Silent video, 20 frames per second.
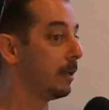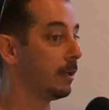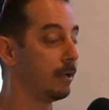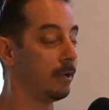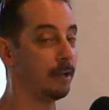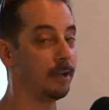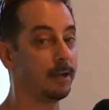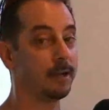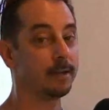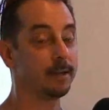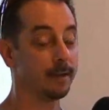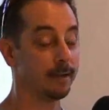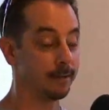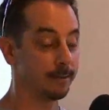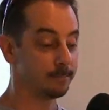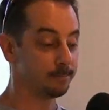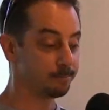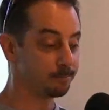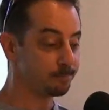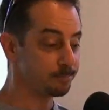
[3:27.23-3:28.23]

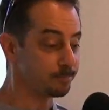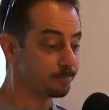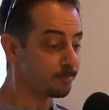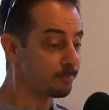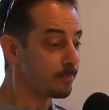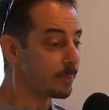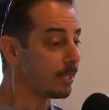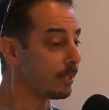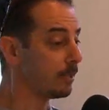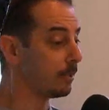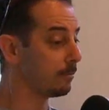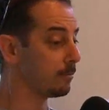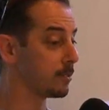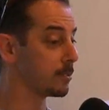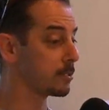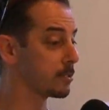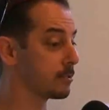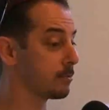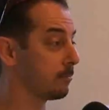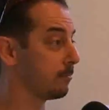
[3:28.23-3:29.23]
and it
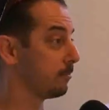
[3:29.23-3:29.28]
was